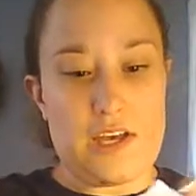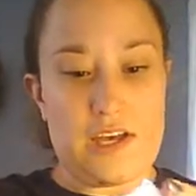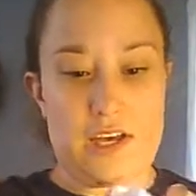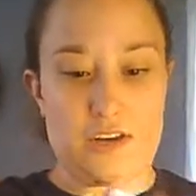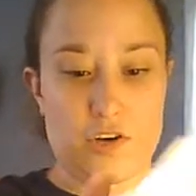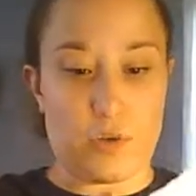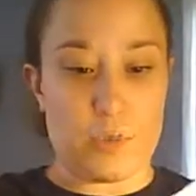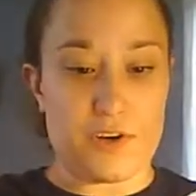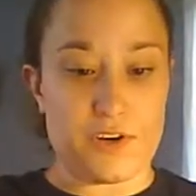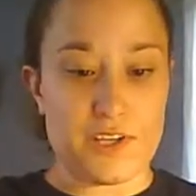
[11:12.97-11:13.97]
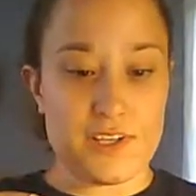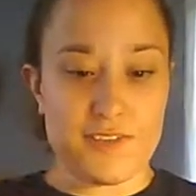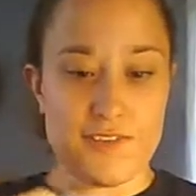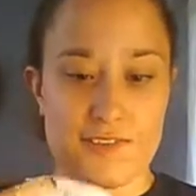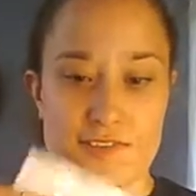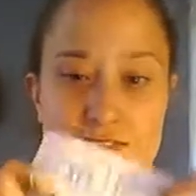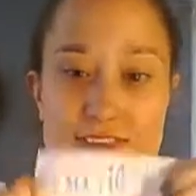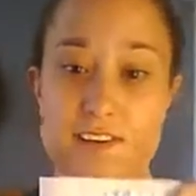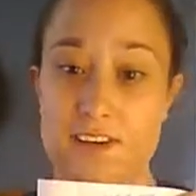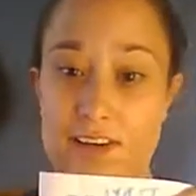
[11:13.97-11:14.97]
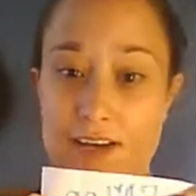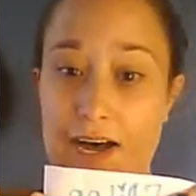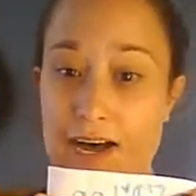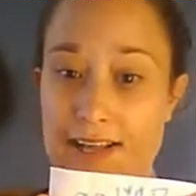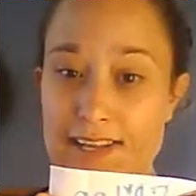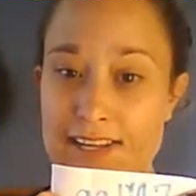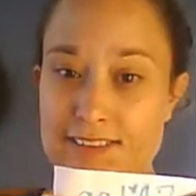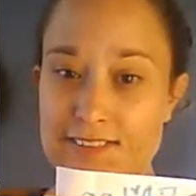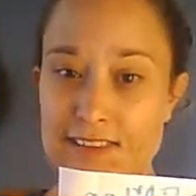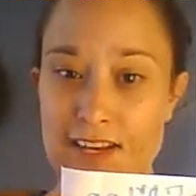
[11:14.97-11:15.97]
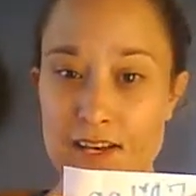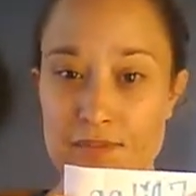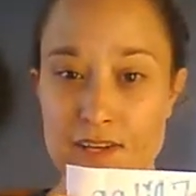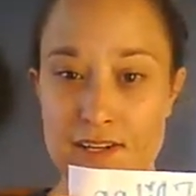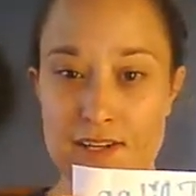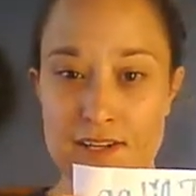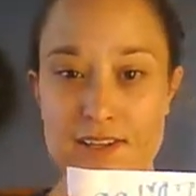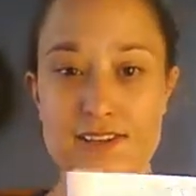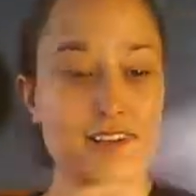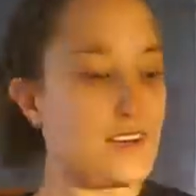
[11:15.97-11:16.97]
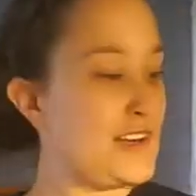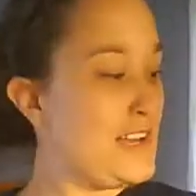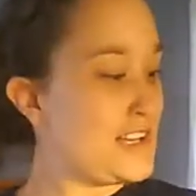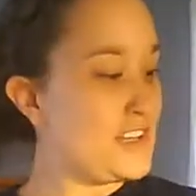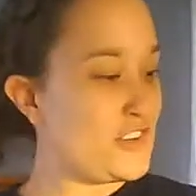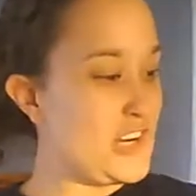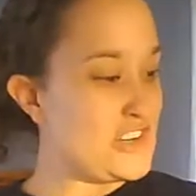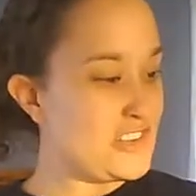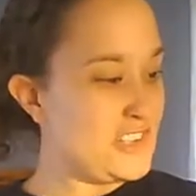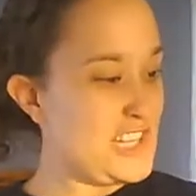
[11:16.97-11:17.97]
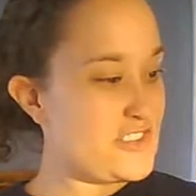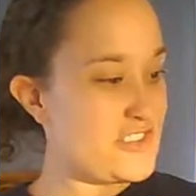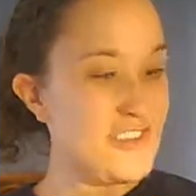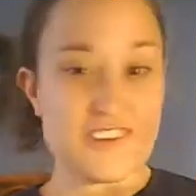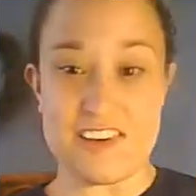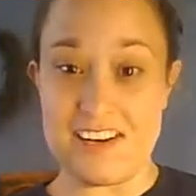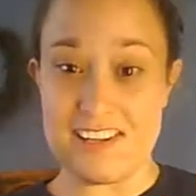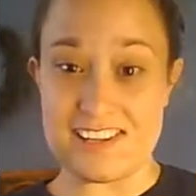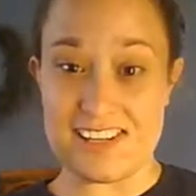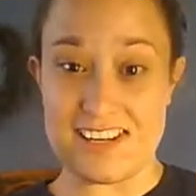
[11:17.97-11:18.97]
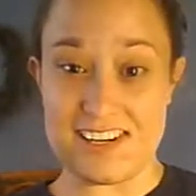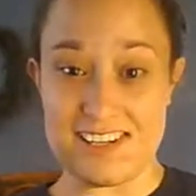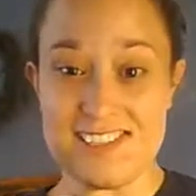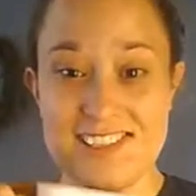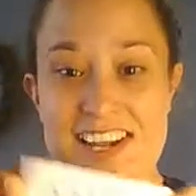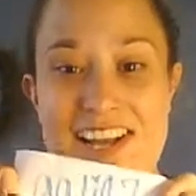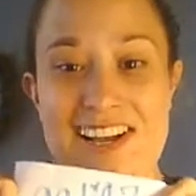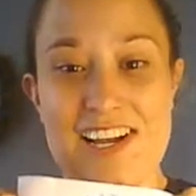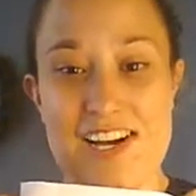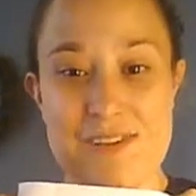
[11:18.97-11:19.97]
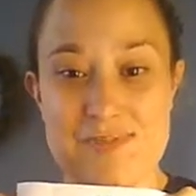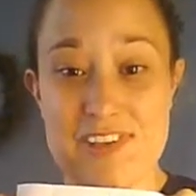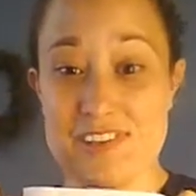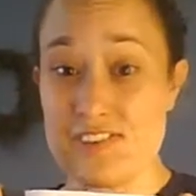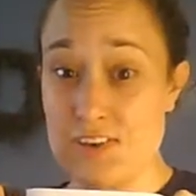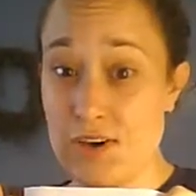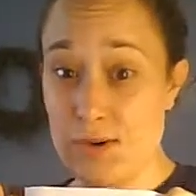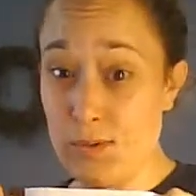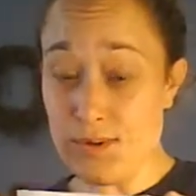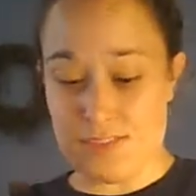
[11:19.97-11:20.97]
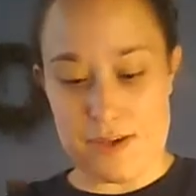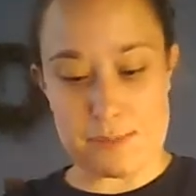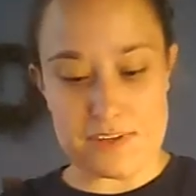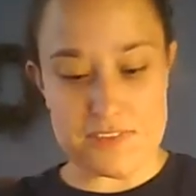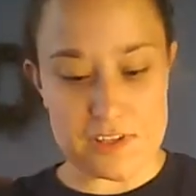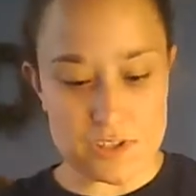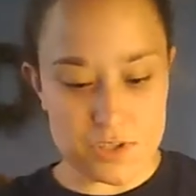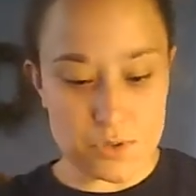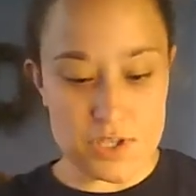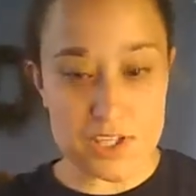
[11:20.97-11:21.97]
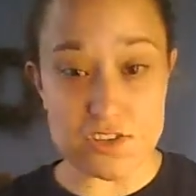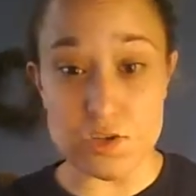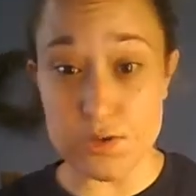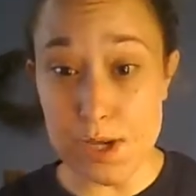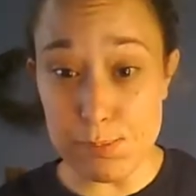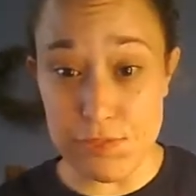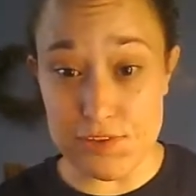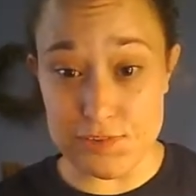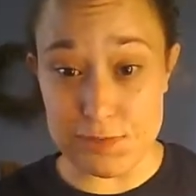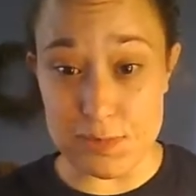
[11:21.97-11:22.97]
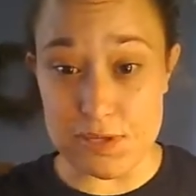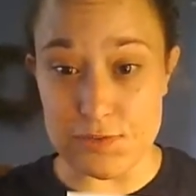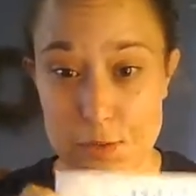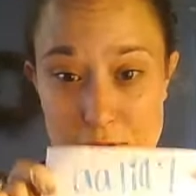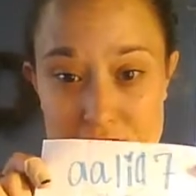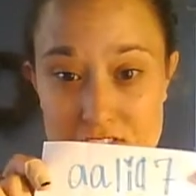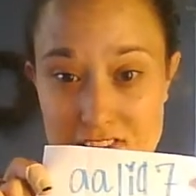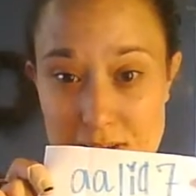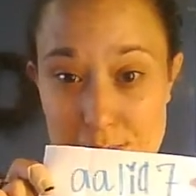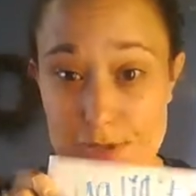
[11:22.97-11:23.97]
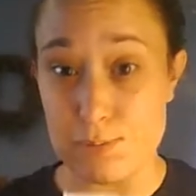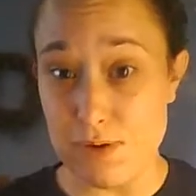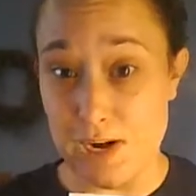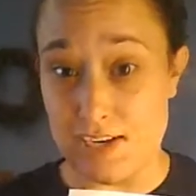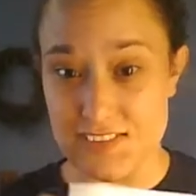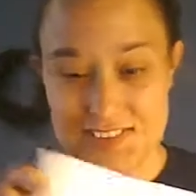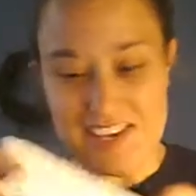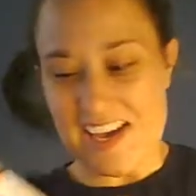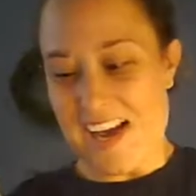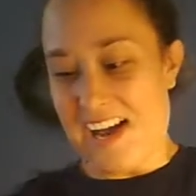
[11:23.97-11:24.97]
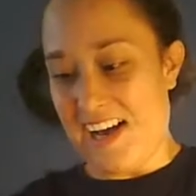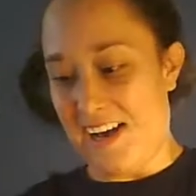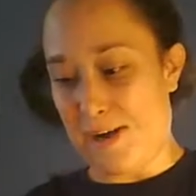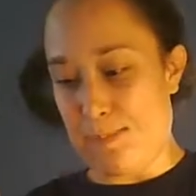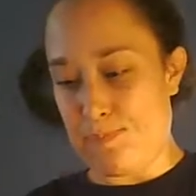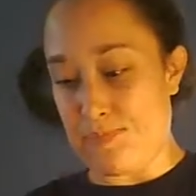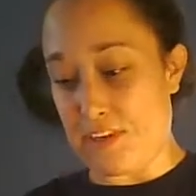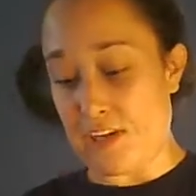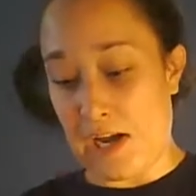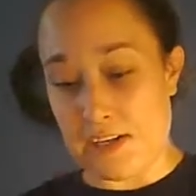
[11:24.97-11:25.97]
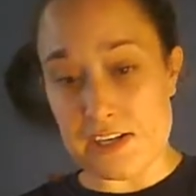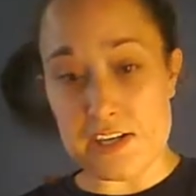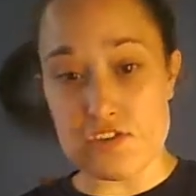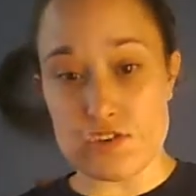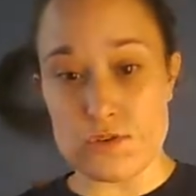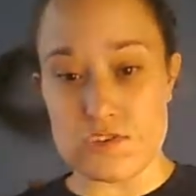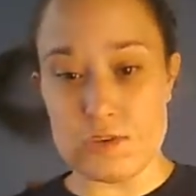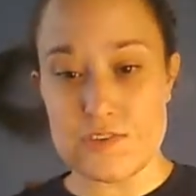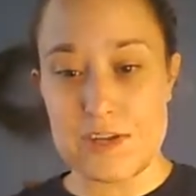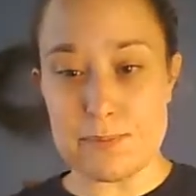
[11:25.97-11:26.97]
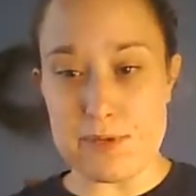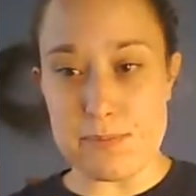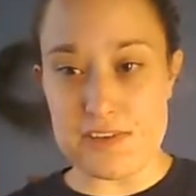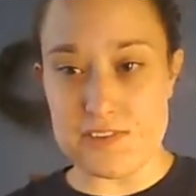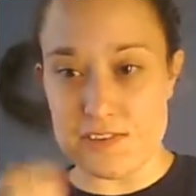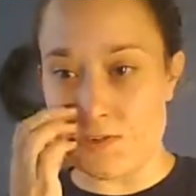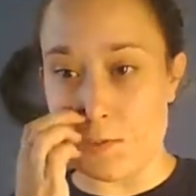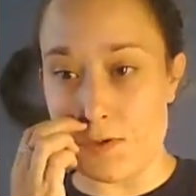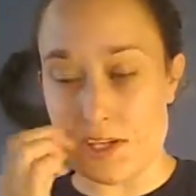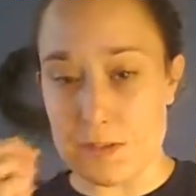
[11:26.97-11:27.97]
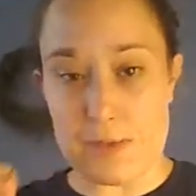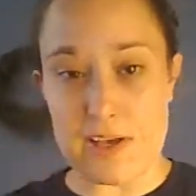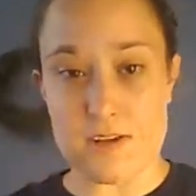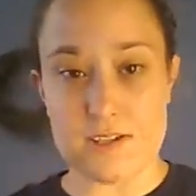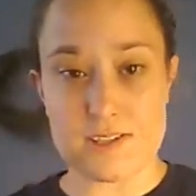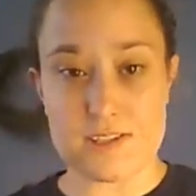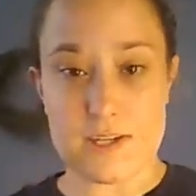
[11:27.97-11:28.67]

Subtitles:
And our winner is Alia 7. Congratulations, Alia. So that means that you need to do a couple things for me if you wish to claim your prize. I need you to send me a message or an email.